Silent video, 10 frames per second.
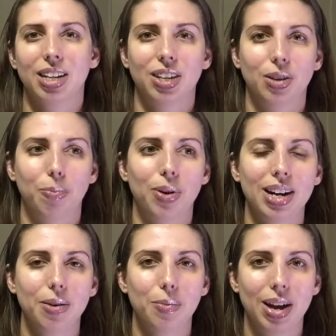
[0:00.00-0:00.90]
You
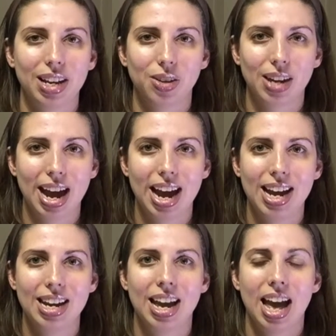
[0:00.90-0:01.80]
put in what you
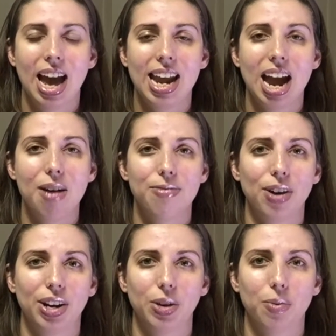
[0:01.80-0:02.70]
can and how
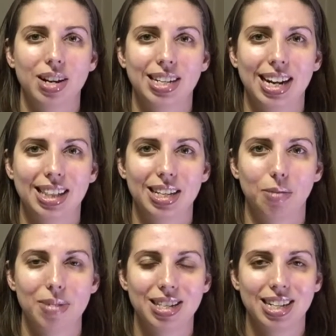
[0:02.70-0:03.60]
far you want to take
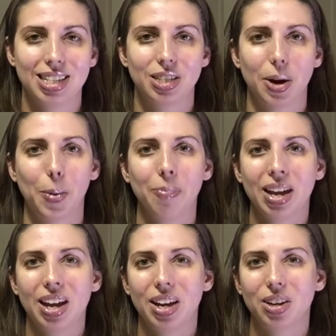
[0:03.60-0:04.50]
this business. So
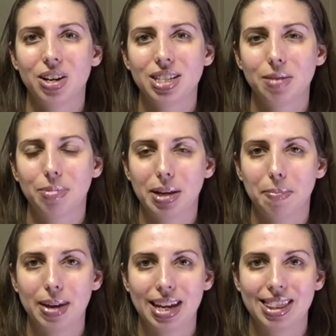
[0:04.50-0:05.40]
it could simply
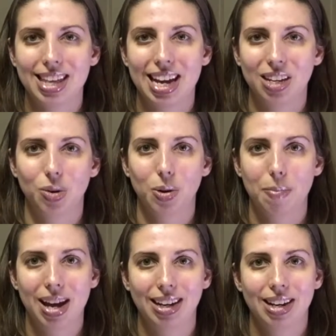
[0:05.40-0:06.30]
be that you go to
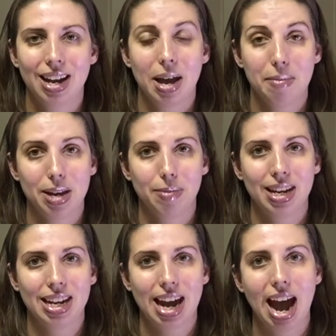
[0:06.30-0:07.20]
bed
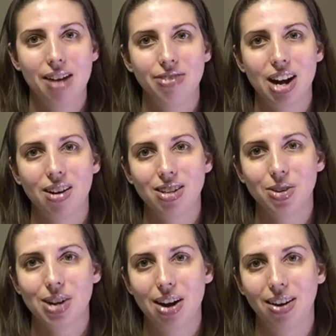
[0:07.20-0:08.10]
maybe half an hour
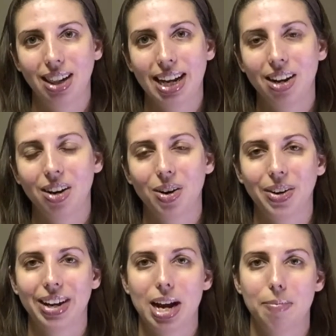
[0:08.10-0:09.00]
to an hour later, or
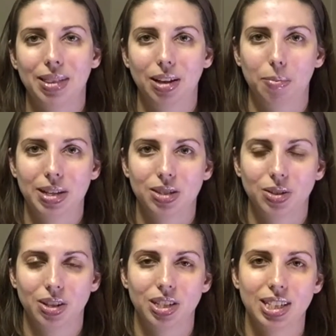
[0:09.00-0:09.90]
you get up a little bit
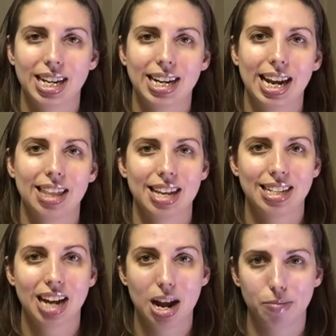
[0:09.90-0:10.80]
sooner to dedicate
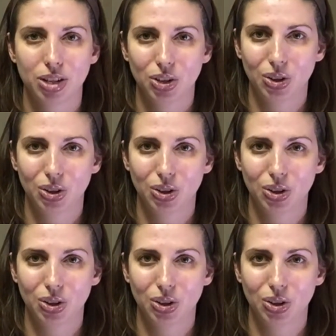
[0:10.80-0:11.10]
that time to